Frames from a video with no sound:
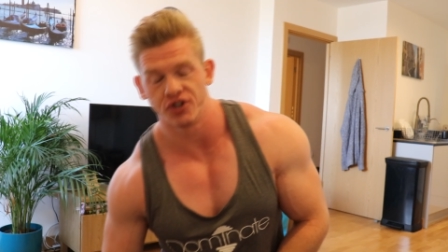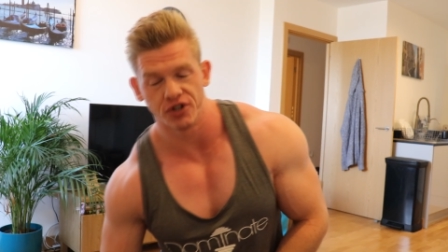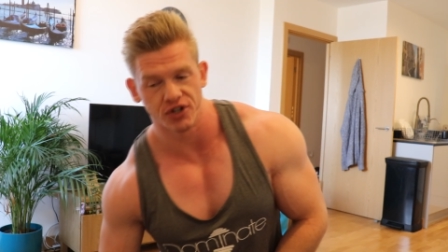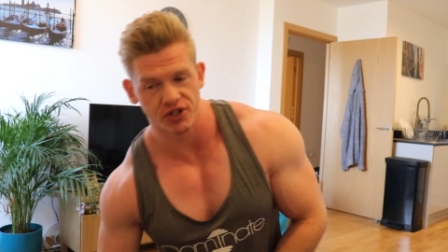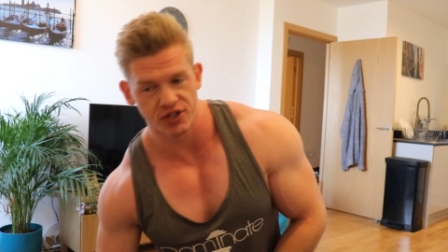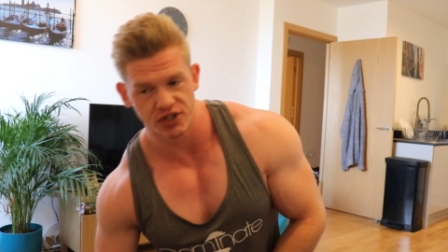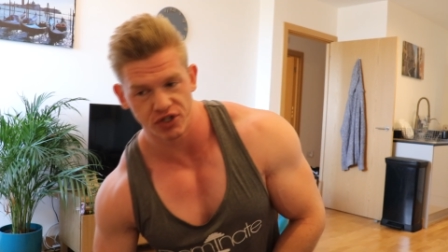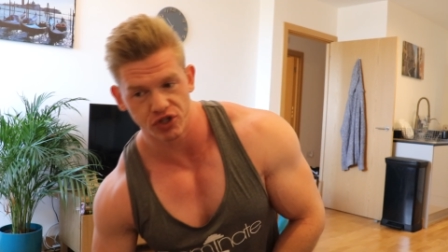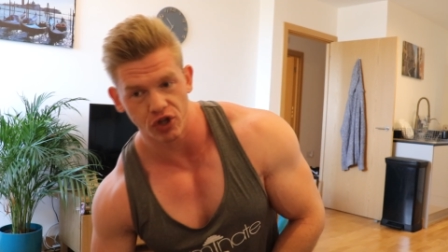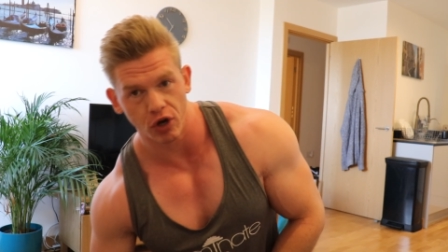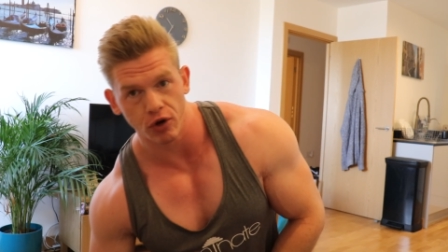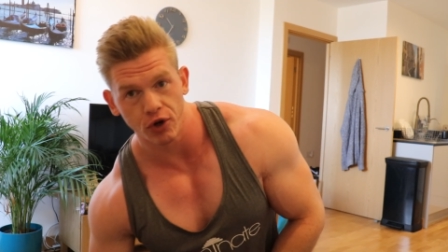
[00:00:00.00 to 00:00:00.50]

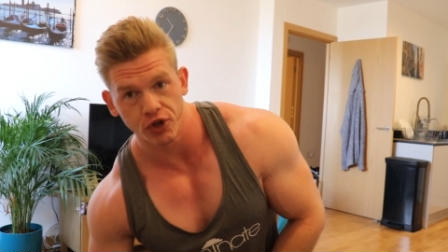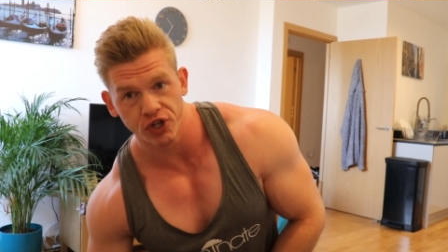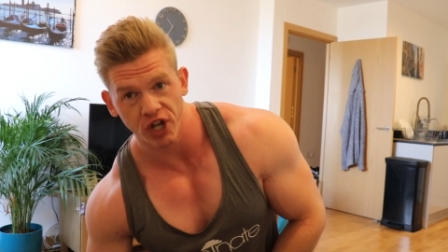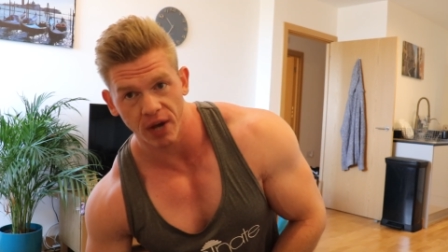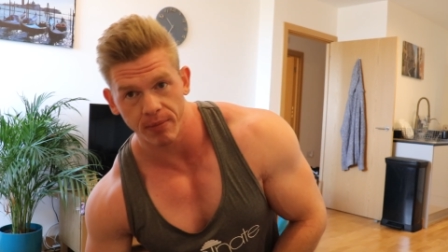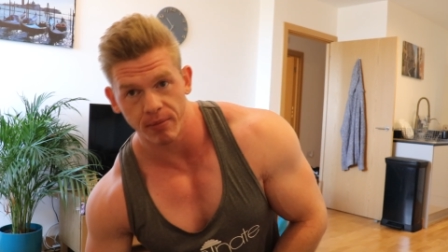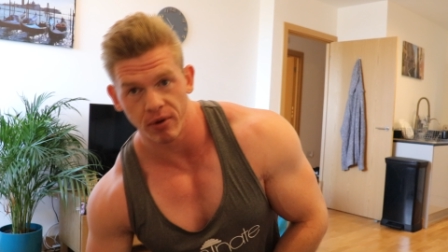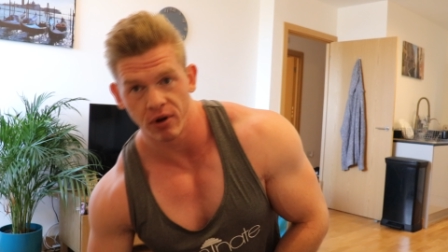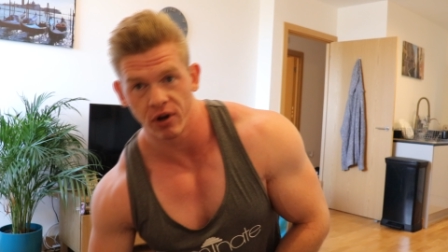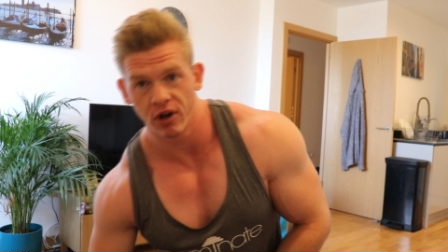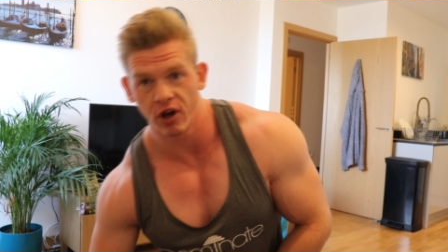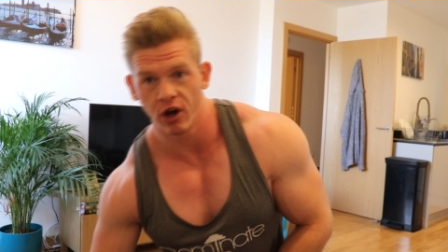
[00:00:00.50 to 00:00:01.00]
just dose
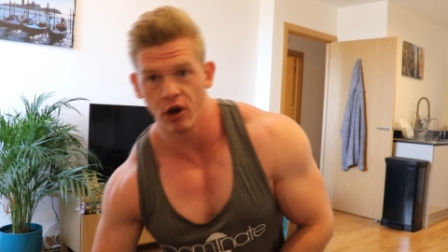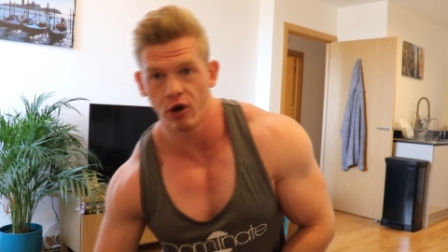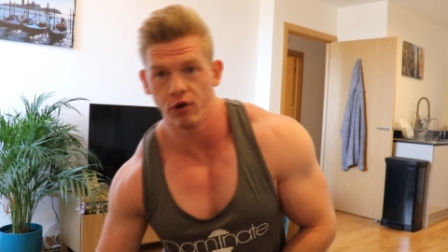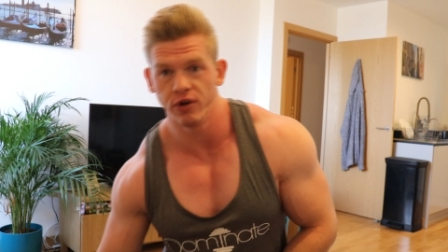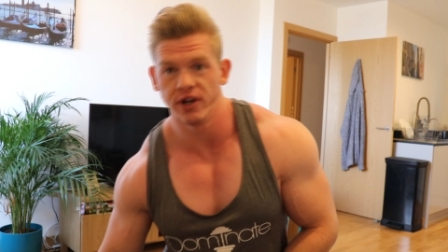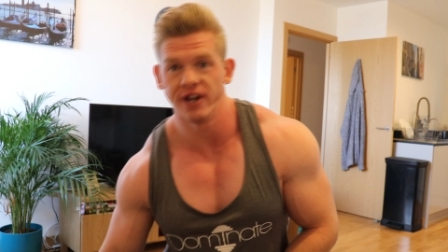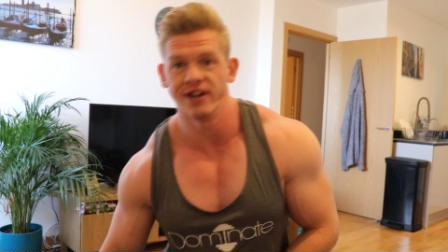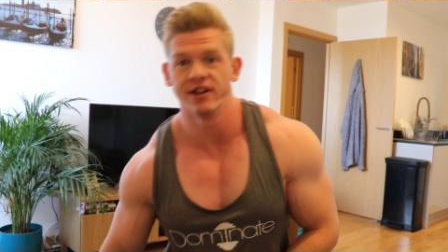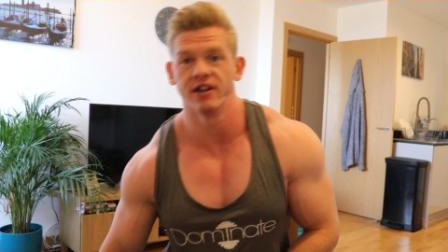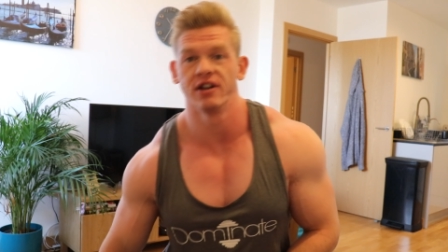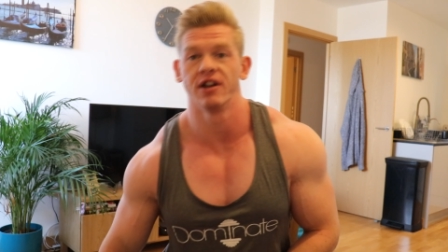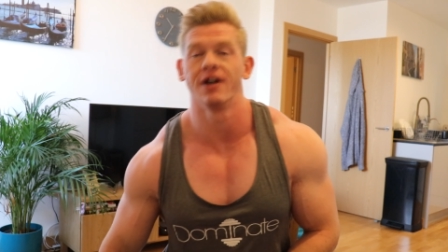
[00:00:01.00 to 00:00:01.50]
up on
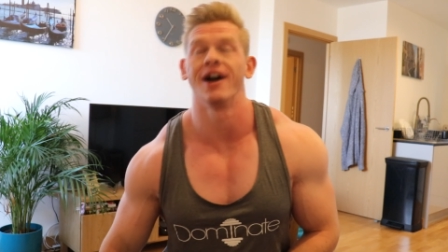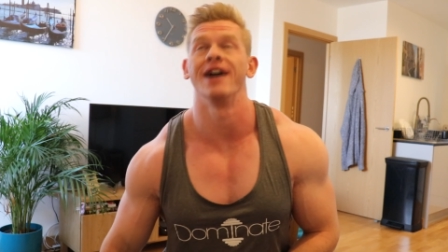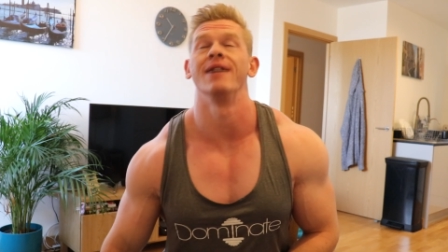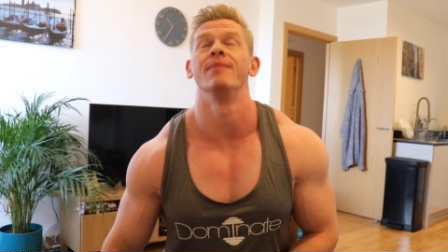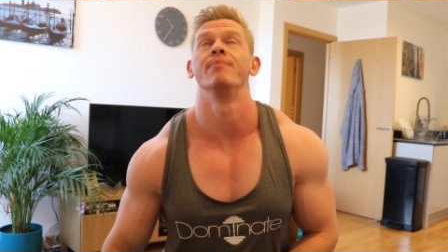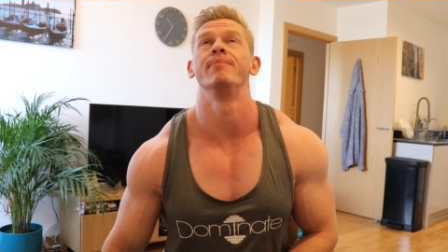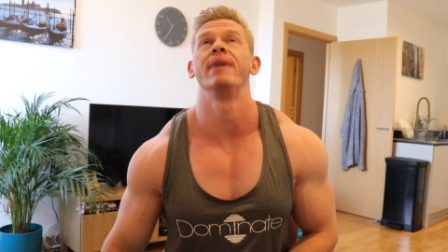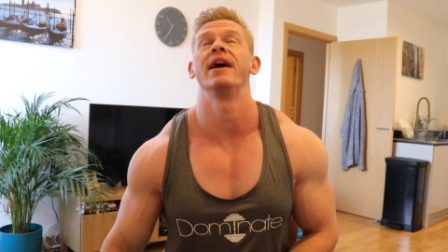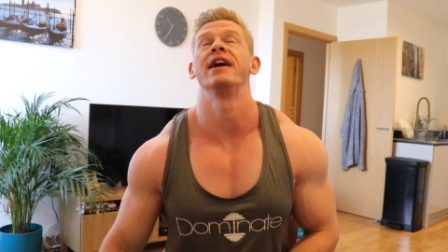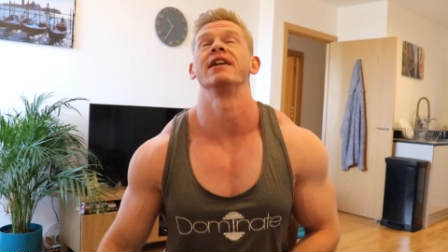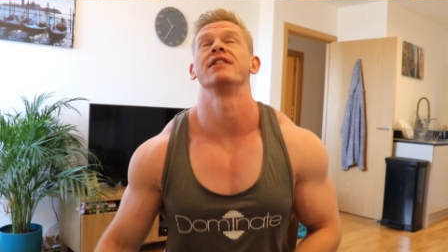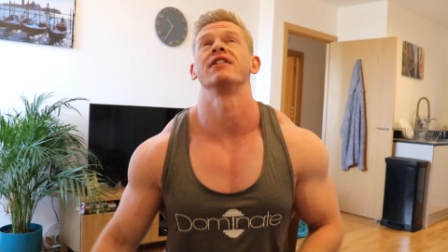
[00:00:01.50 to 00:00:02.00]
codeine and
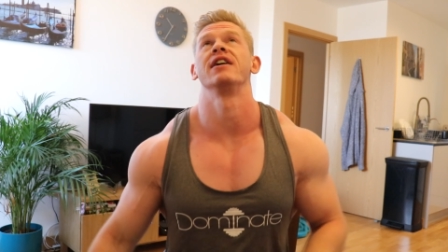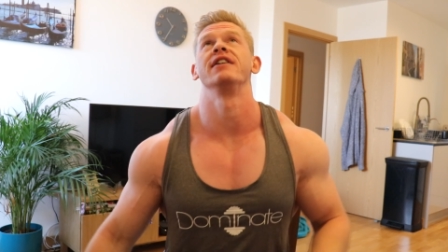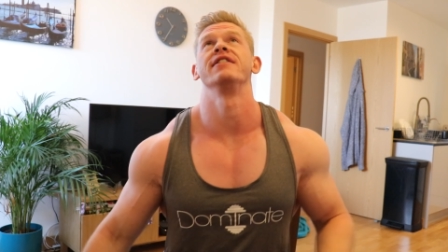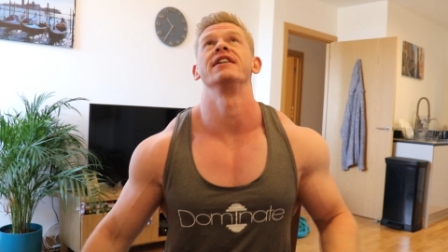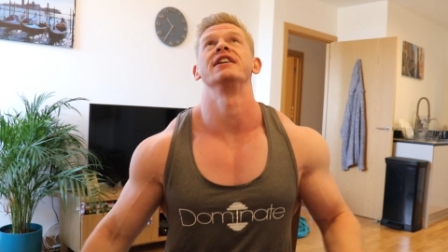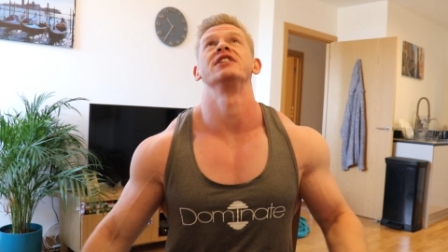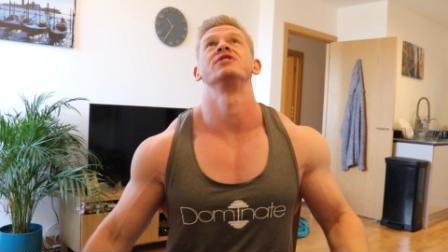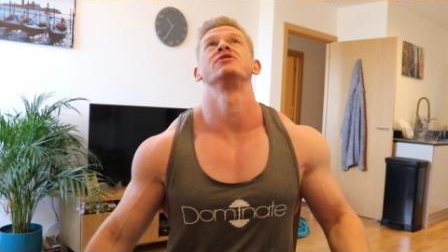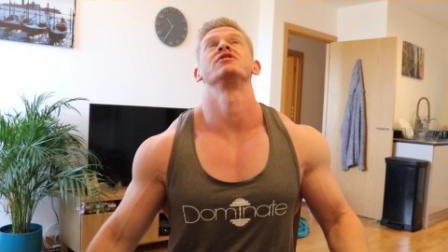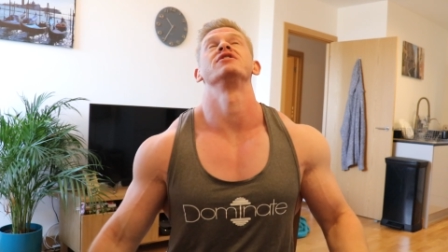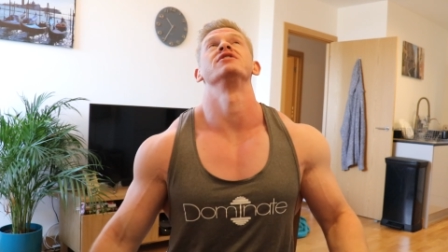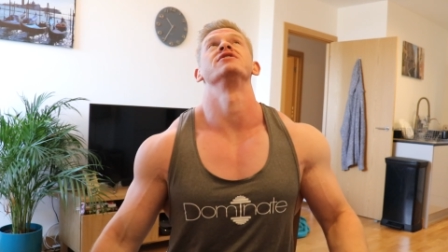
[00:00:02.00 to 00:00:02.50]
lie in bed like this,